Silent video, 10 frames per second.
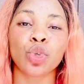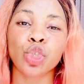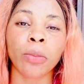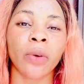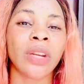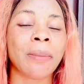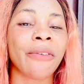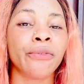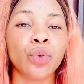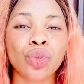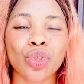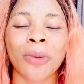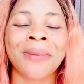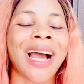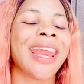Some of them I've used
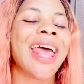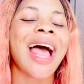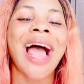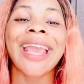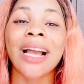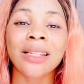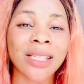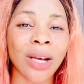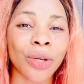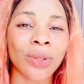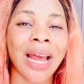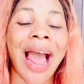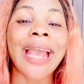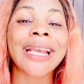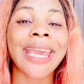some, and I can tell you
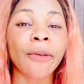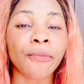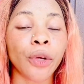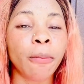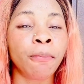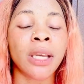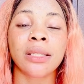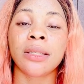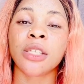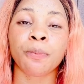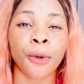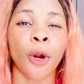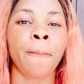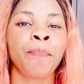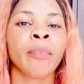that I carefully picked this
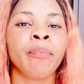product